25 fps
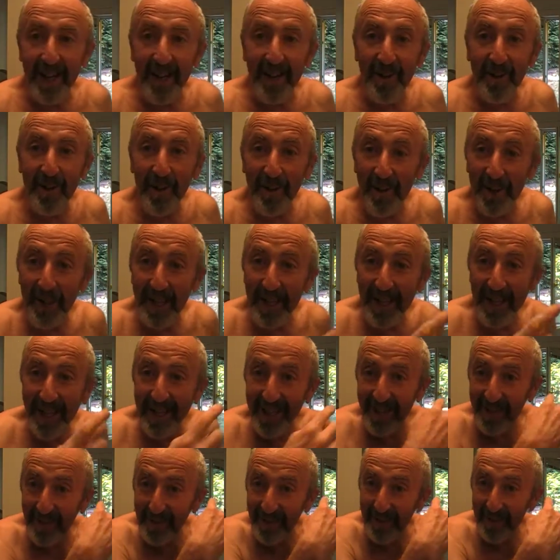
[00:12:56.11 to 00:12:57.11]
So
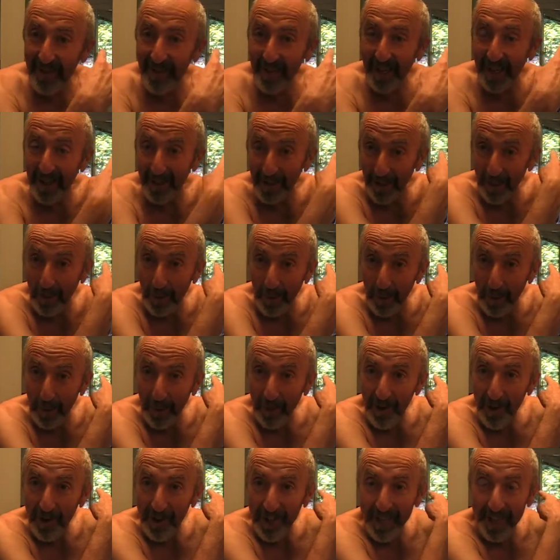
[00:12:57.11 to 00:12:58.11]
the, on the
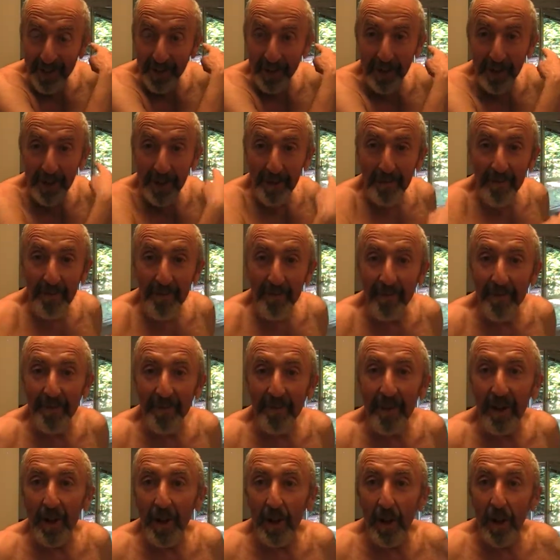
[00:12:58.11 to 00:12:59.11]
news at the gym,
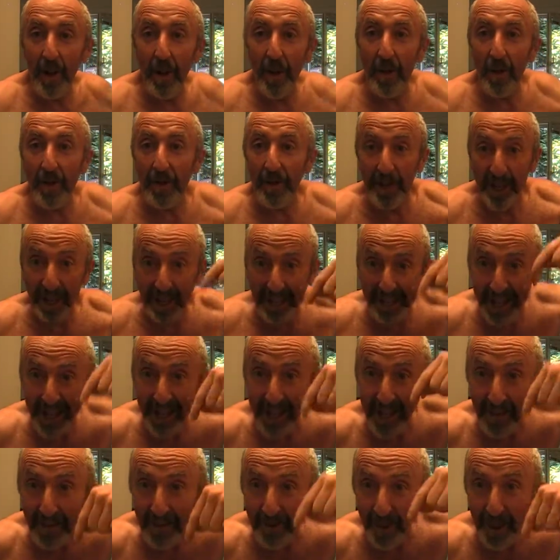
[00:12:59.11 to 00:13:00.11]
the
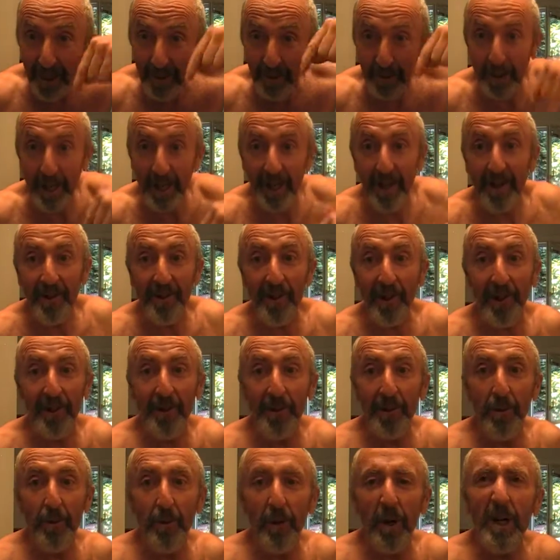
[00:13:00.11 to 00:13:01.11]
Canadian environmentalist
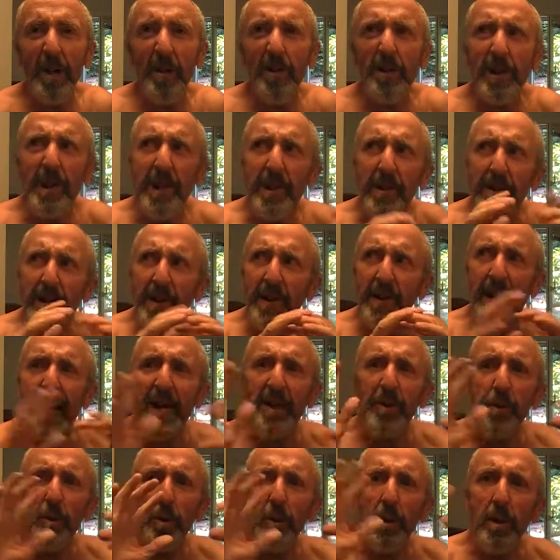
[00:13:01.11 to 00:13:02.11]
says, well, see, it's a
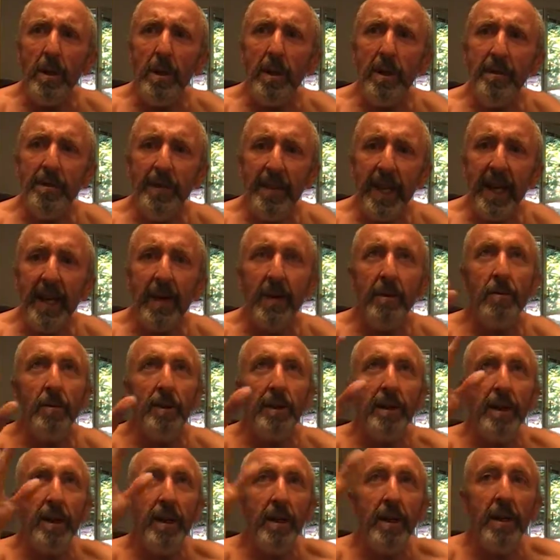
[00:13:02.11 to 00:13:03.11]
natural thing with
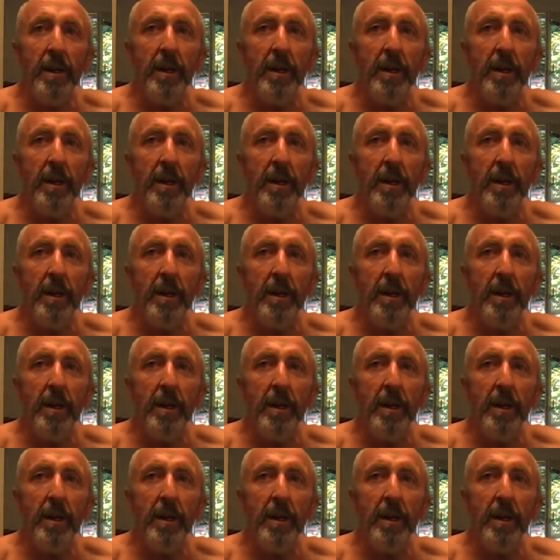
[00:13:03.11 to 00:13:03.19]
the,